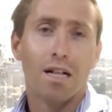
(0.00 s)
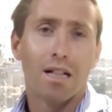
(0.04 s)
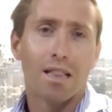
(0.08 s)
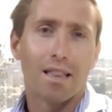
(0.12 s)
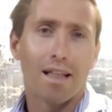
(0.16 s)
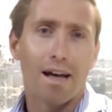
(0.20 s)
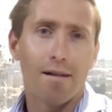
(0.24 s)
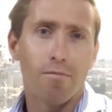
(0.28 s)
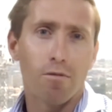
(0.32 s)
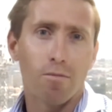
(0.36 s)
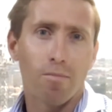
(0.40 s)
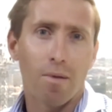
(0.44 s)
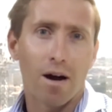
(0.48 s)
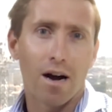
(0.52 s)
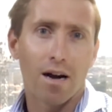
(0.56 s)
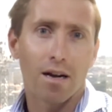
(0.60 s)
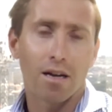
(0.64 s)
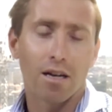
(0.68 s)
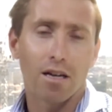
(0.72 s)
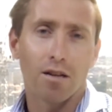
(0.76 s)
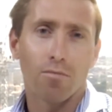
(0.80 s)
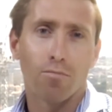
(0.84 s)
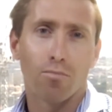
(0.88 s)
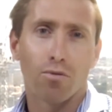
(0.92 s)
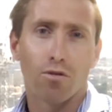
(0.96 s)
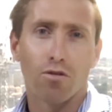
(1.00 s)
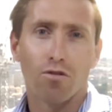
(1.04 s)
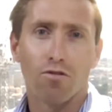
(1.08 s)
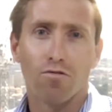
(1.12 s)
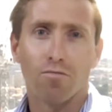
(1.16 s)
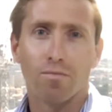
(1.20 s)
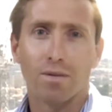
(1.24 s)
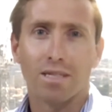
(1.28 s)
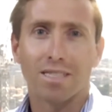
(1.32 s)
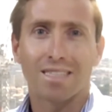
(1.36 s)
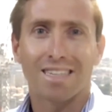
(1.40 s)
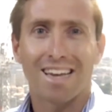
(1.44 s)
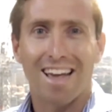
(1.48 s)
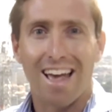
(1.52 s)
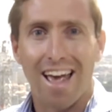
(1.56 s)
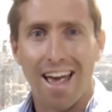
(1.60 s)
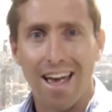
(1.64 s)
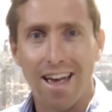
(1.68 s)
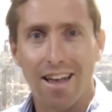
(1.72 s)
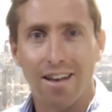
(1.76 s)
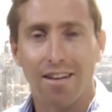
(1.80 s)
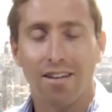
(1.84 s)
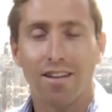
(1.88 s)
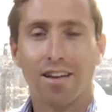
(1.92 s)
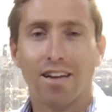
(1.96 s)
labour market improvements
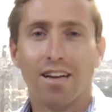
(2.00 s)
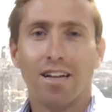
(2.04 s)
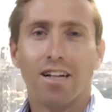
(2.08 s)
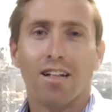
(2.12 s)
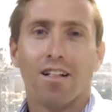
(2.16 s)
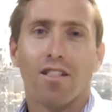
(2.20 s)
and